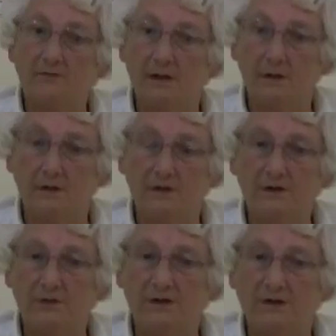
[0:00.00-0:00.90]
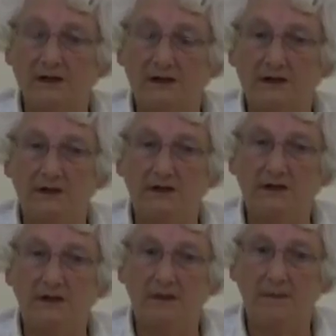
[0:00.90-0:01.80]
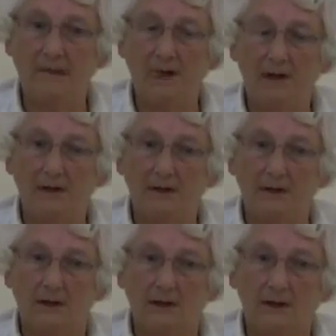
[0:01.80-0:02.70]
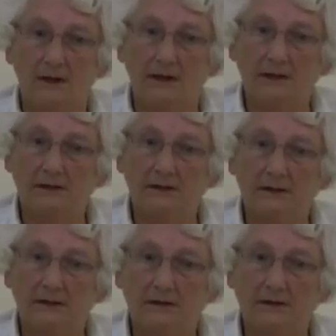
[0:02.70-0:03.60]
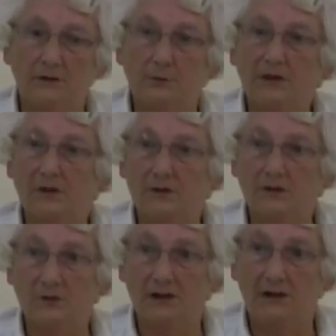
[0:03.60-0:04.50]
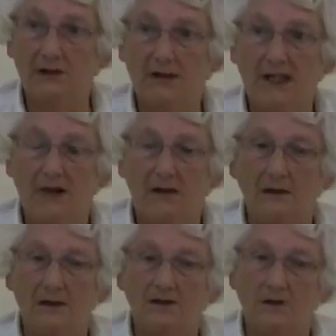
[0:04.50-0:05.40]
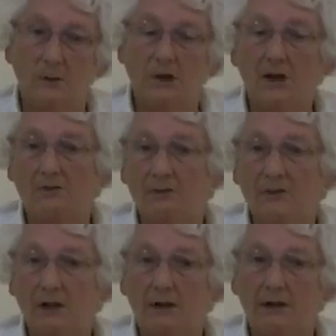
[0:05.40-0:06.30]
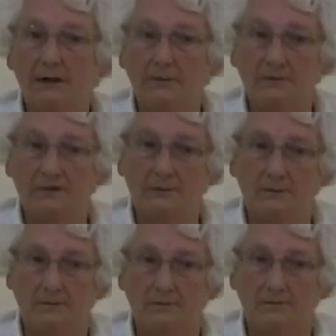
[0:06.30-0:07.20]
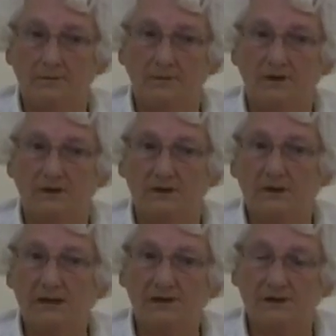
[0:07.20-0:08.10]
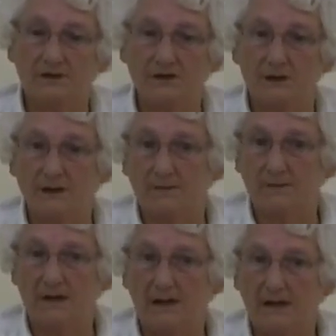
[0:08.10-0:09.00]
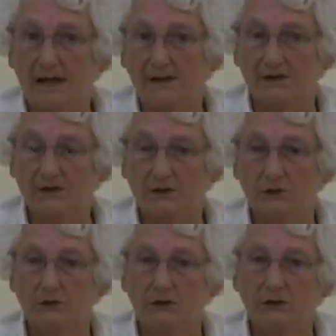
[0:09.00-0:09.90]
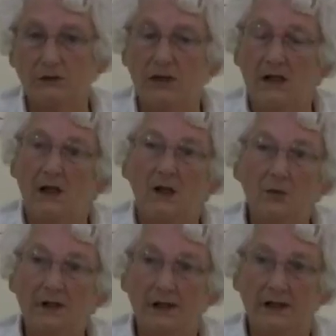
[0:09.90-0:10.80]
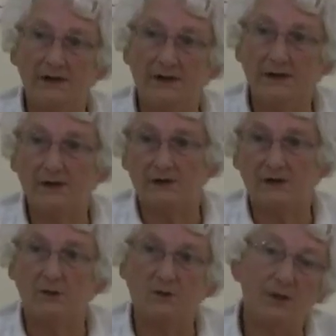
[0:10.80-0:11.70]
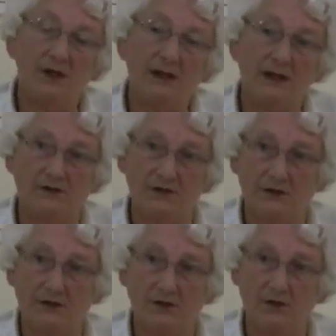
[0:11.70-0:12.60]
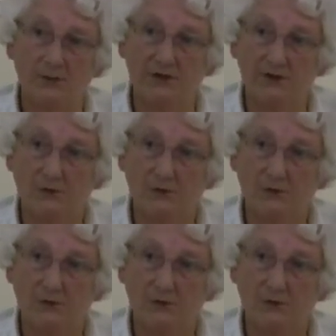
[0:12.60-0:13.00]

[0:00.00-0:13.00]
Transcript: Roland was their teacher, and he took me on as well. So apart from going to the lessons at the school, at weekends he used to come to my house and coach me as